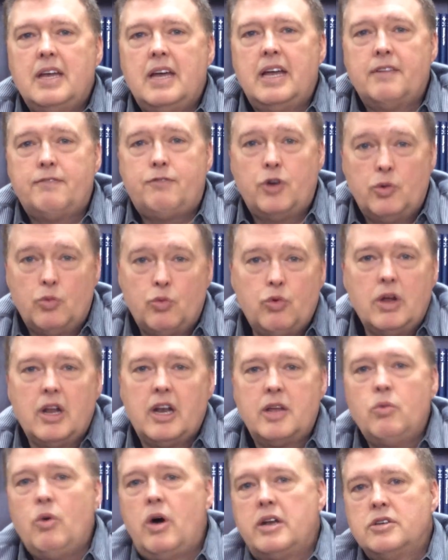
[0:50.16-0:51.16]
if we
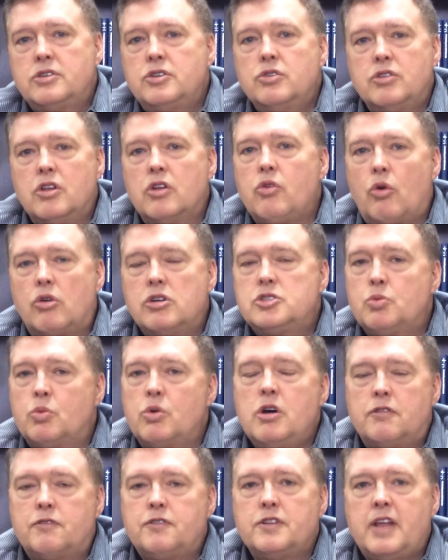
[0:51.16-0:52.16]
really want to do the Lord's
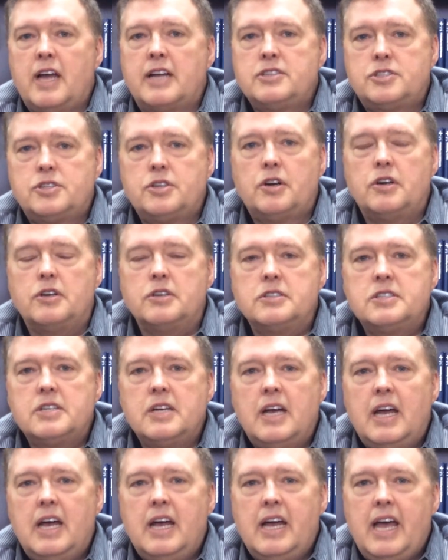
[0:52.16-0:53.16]
will for that church.
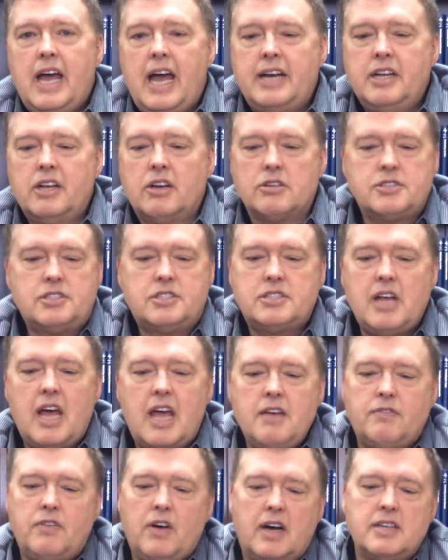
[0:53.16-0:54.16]
And it'll
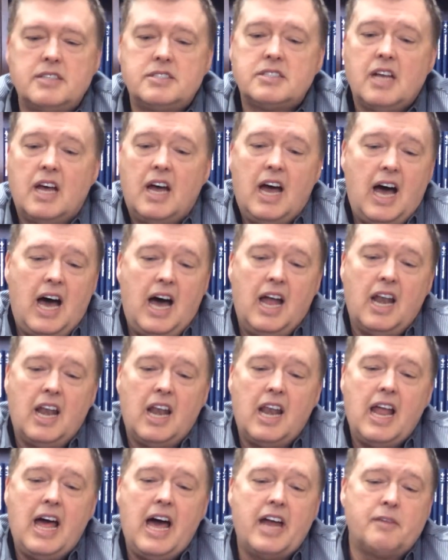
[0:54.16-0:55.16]
save us a
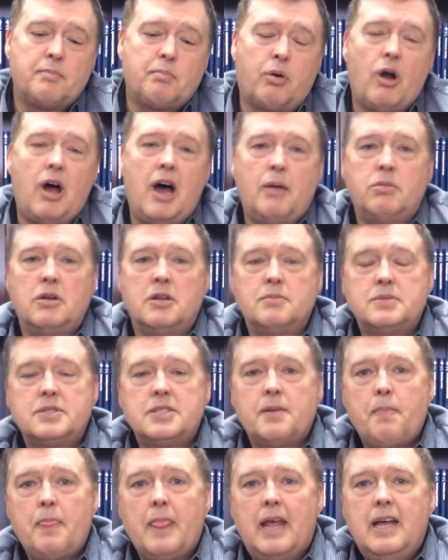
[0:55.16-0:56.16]
lot of
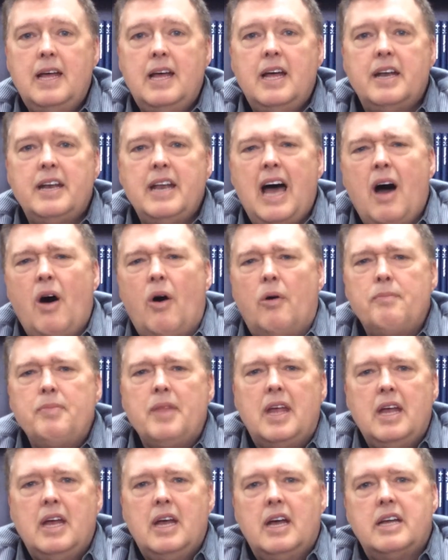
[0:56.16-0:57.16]
problems. Now,
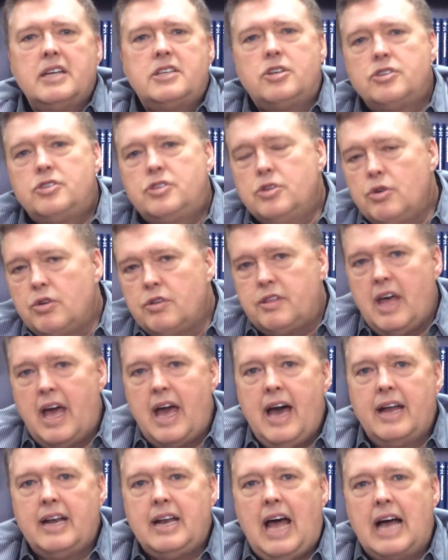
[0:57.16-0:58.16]
to do
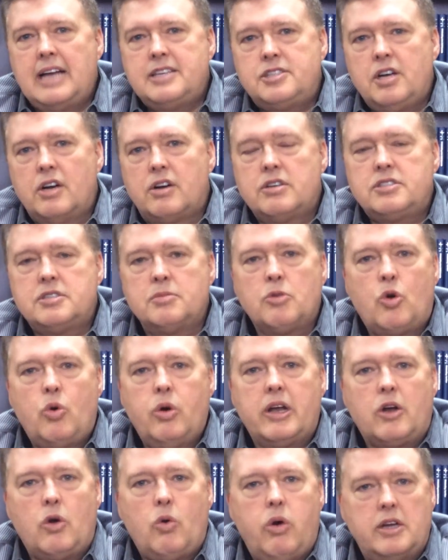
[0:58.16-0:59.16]
that, I shared some
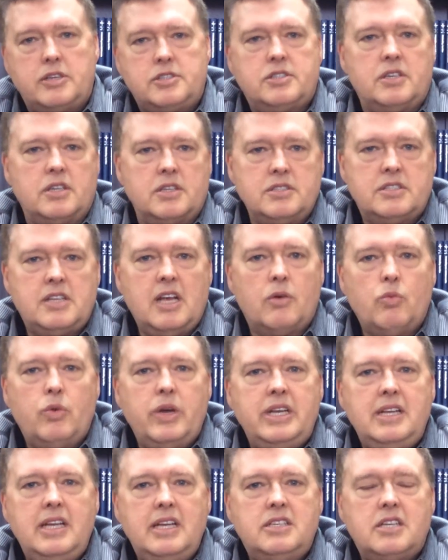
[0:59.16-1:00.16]
quick questions that
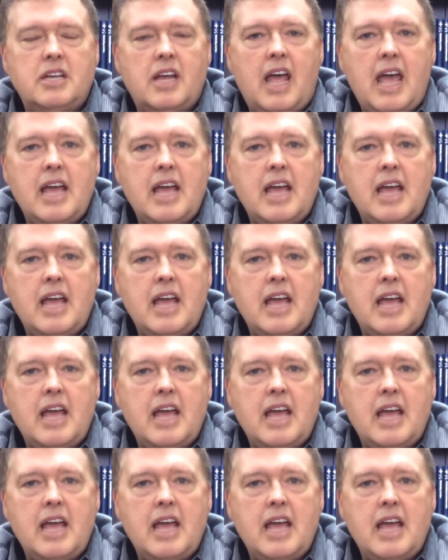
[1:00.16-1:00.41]
we need to